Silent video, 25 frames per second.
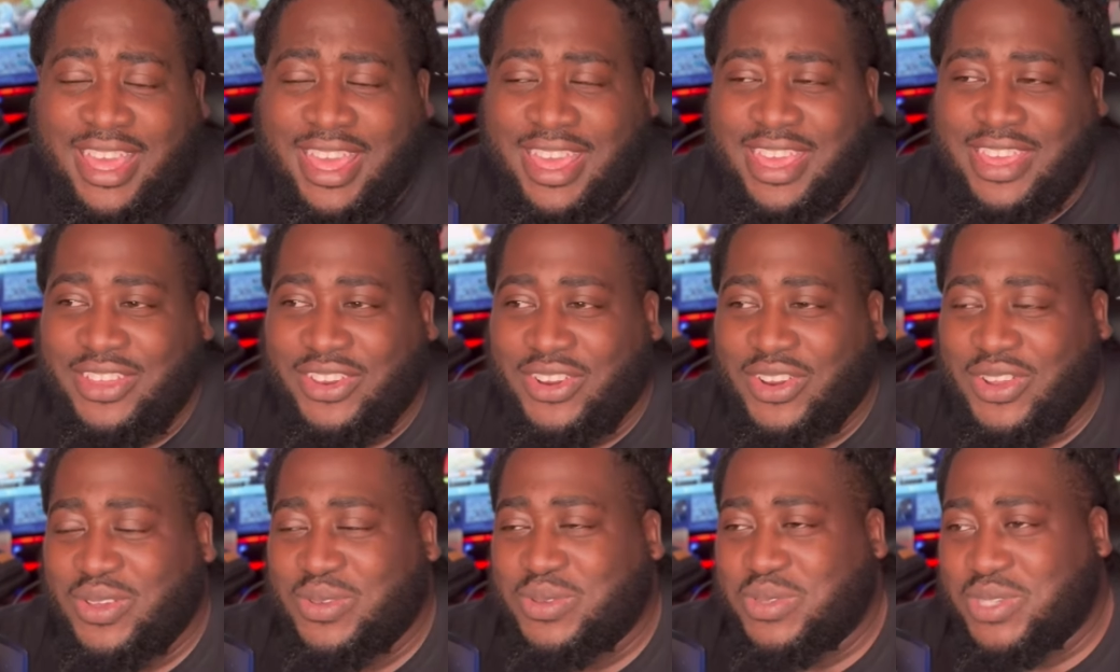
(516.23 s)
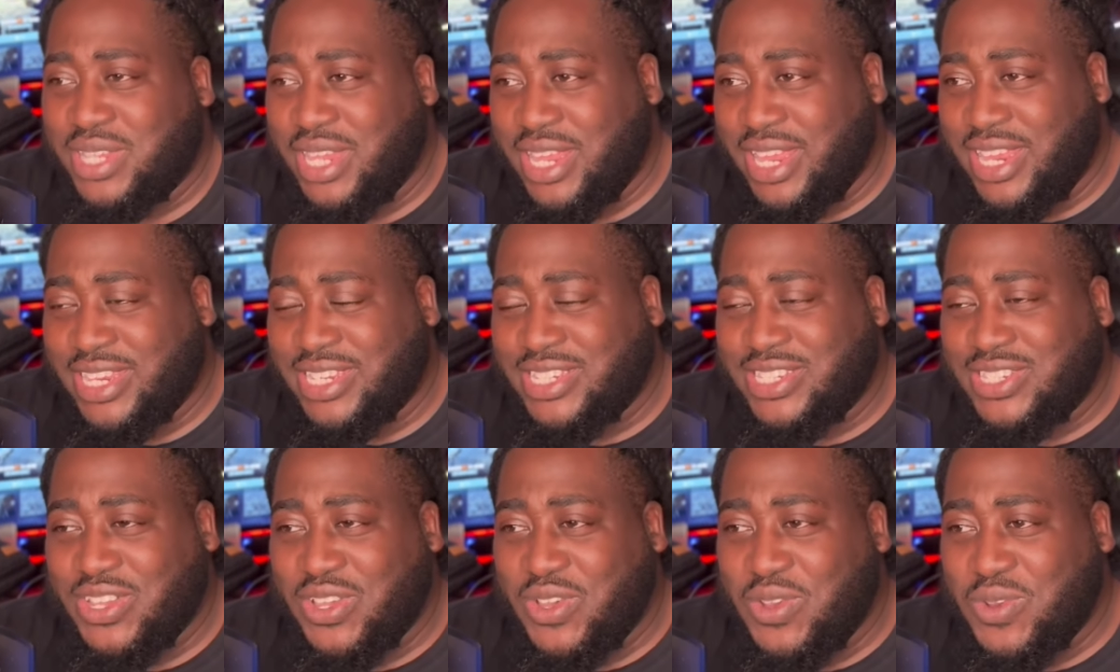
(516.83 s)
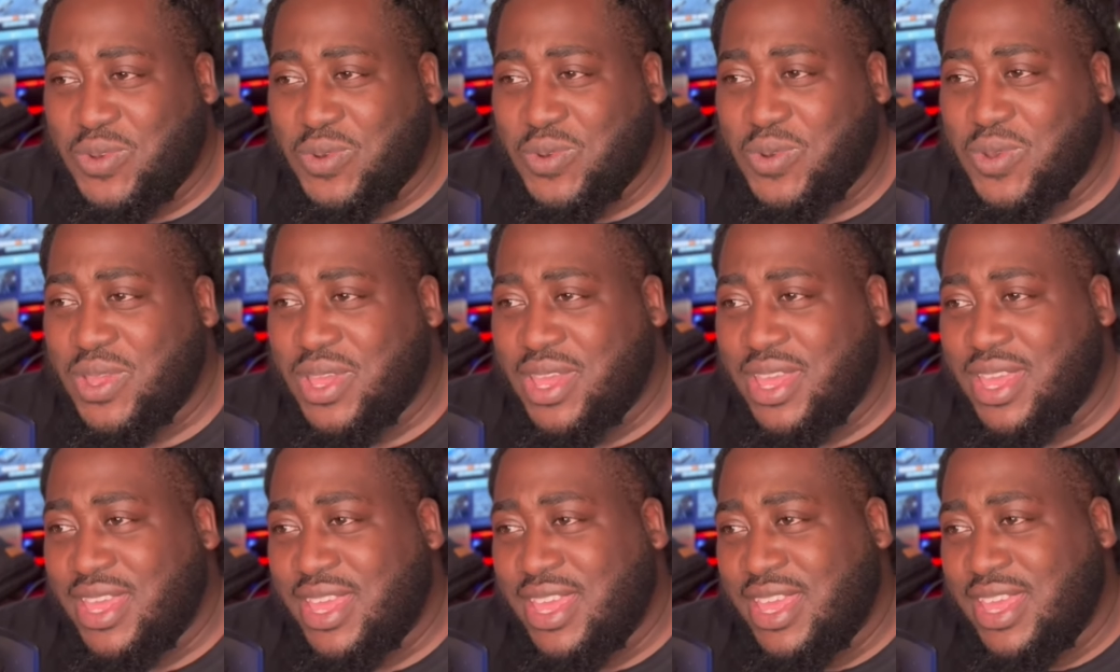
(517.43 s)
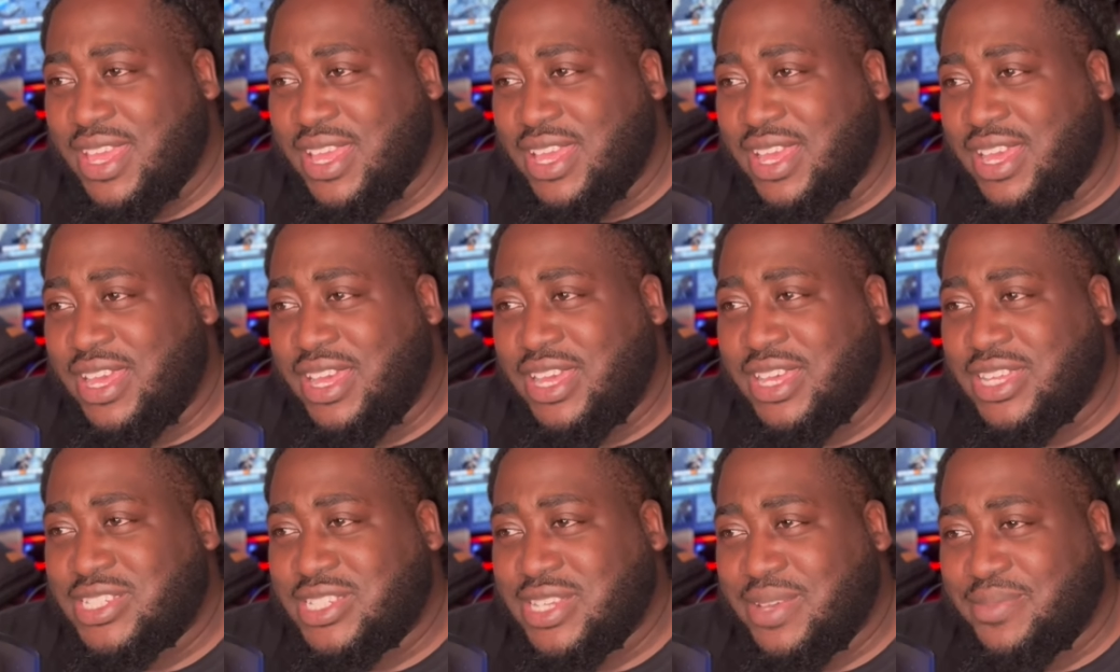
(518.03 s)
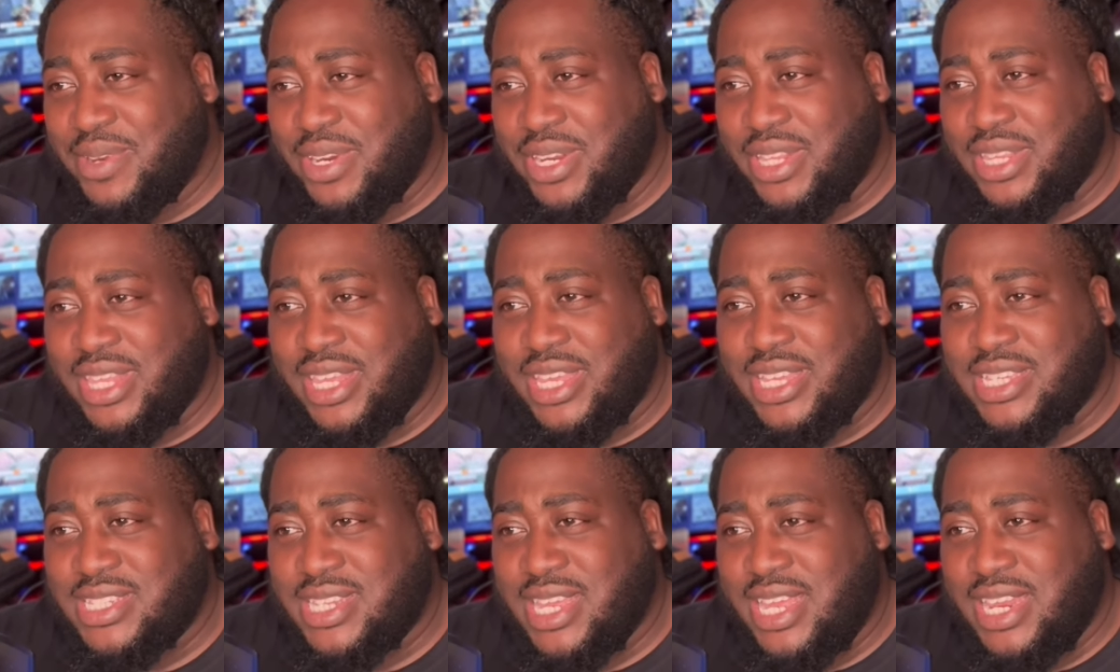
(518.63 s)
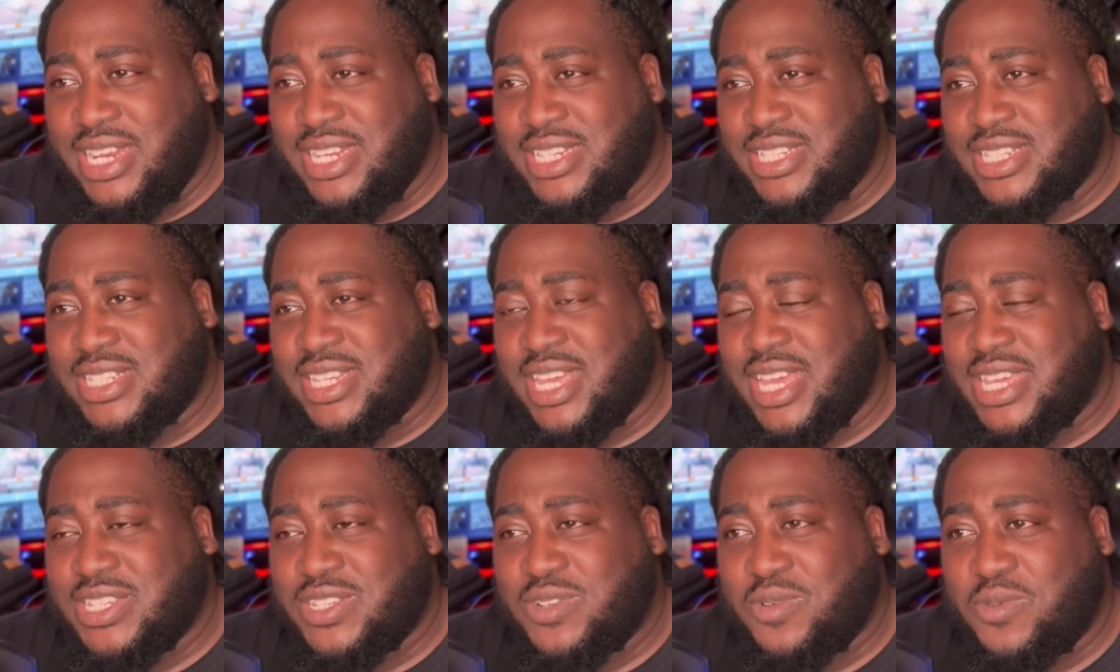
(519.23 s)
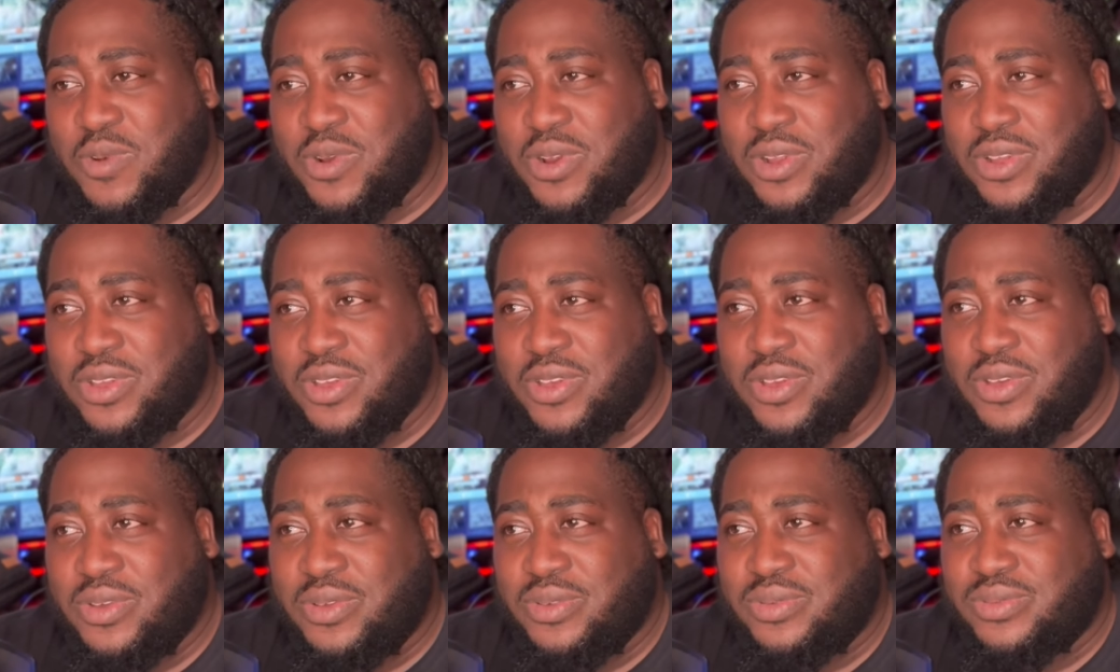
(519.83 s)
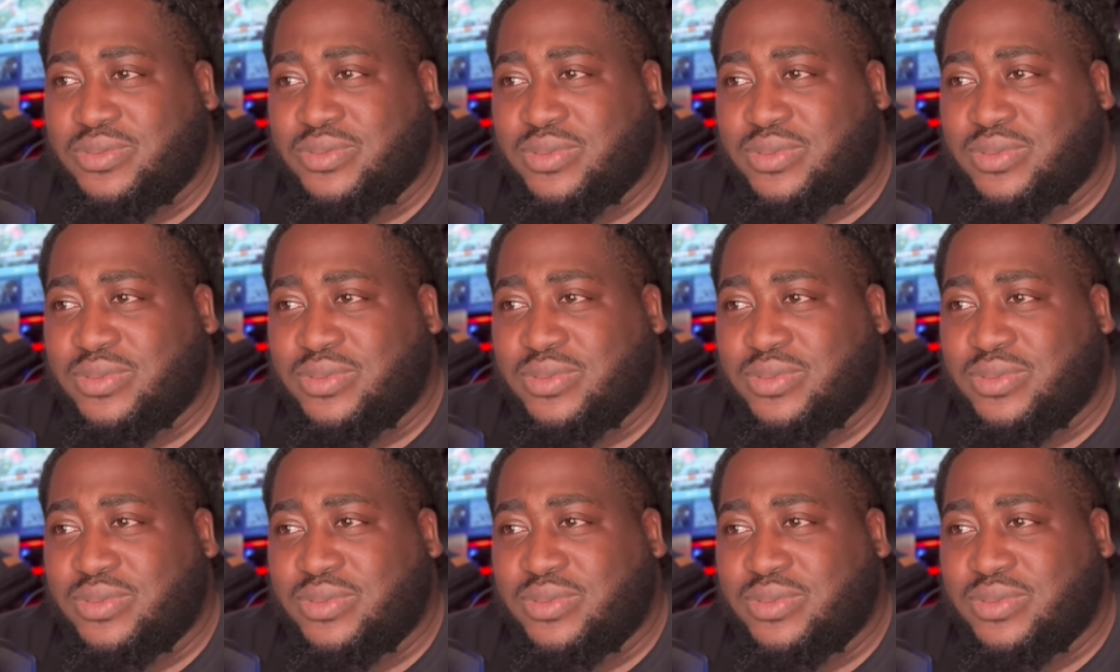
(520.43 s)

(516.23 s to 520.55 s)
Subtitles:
You know what I'm saying? So some of the things that he just has to work on.